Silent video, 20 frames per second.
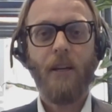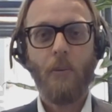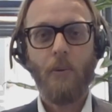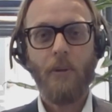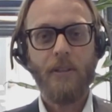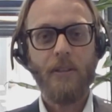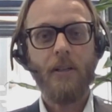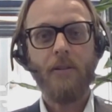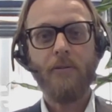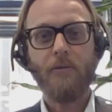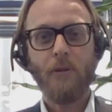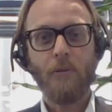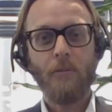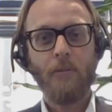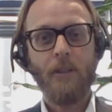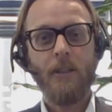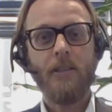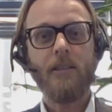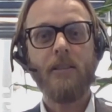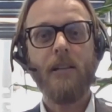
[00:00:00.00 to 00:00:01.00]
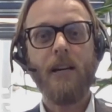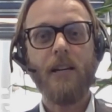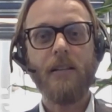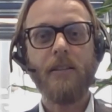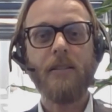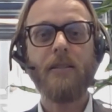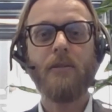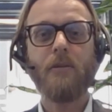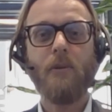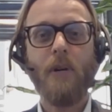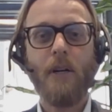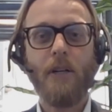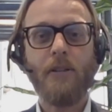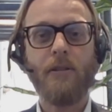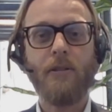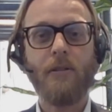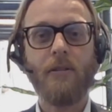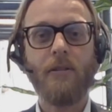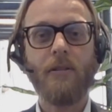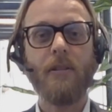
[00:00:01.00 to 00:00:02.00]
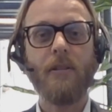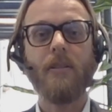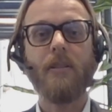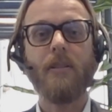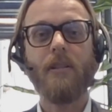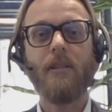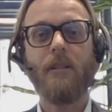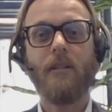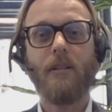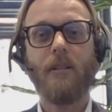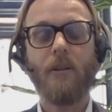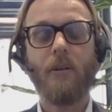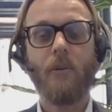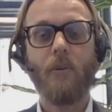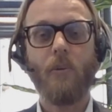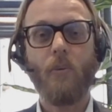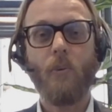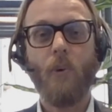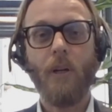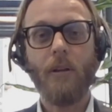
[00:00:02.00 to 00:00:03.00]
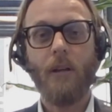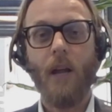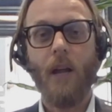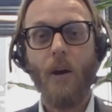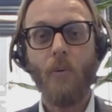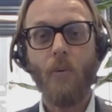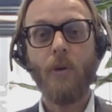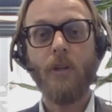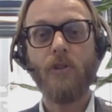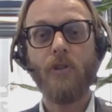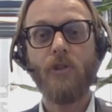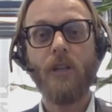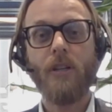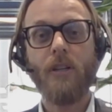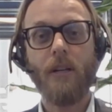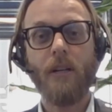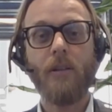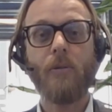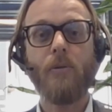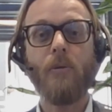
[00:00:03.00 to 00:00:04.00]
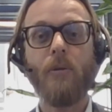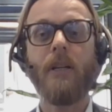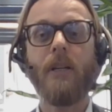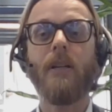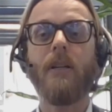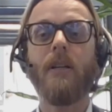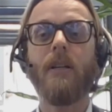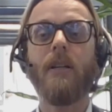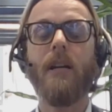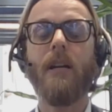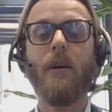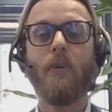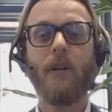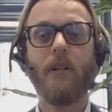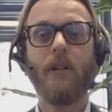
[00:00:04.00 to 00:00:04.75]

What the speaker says: Okay, we start from this last question. How we generate cooling